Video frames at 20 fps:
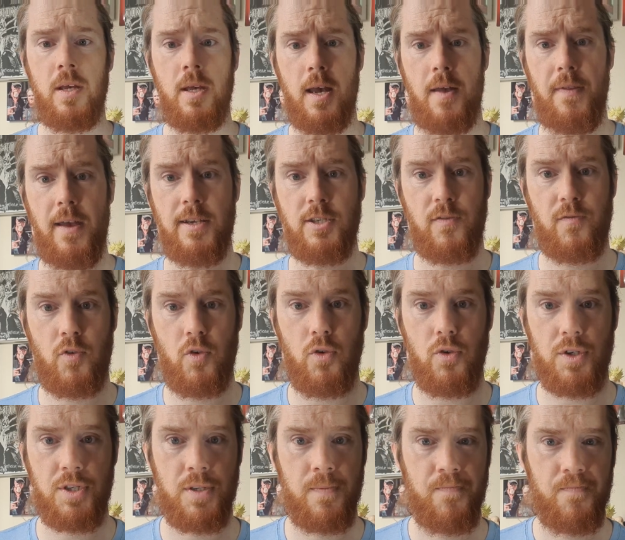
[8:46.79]
And that is, of
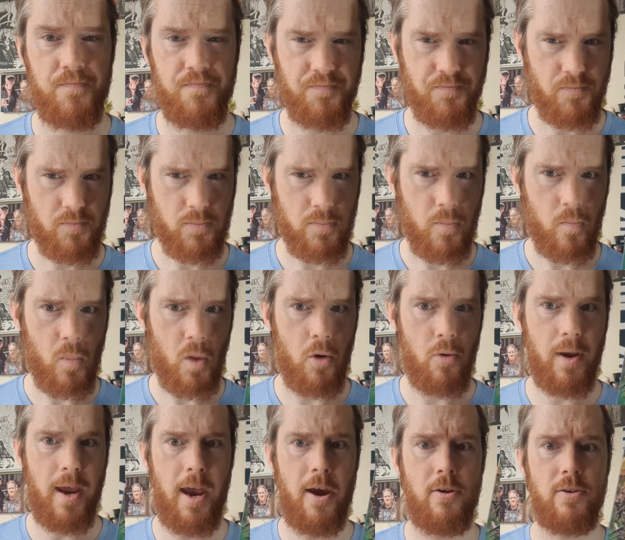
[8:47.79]
course,
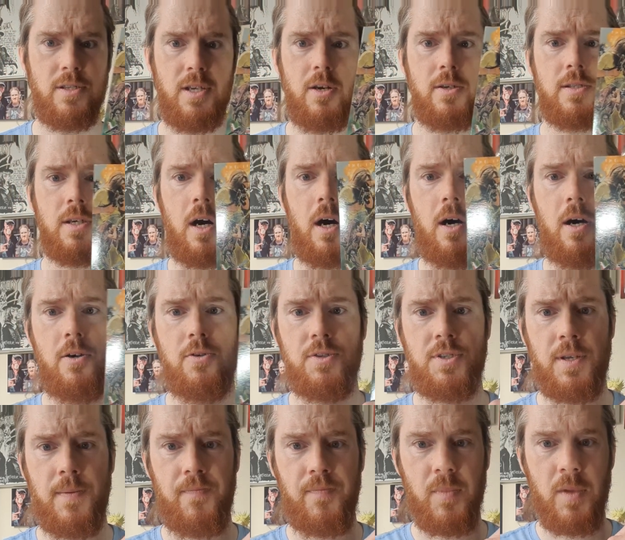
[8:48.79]
Ruggero
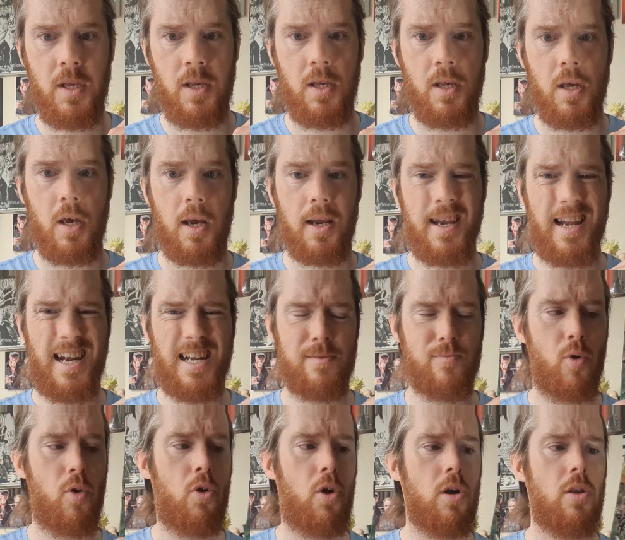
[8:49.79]
Deodato's
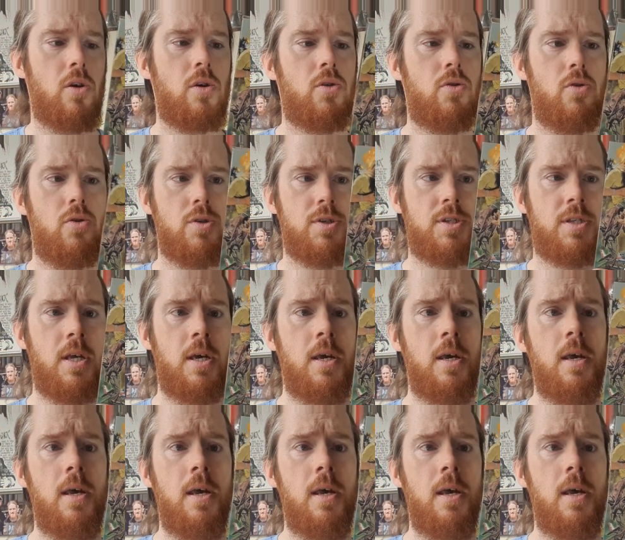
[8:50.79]
Cannibal Holocaust.